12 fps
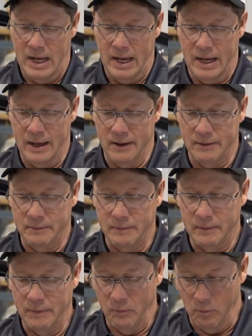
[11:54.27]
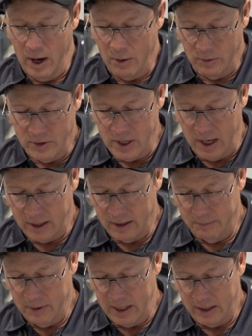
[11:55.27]
Why we're talking
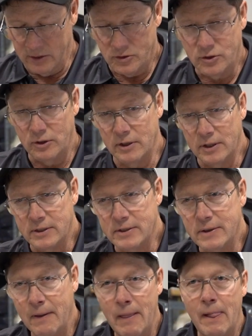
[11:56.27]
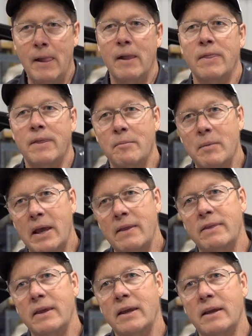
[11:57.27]
about insurance, the main
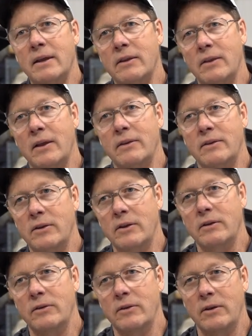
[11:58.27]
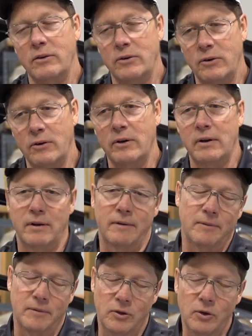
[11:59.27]
thing that
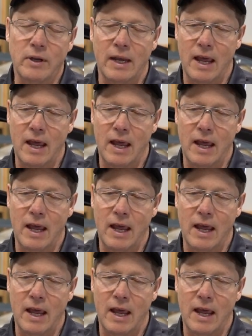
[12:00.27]
you can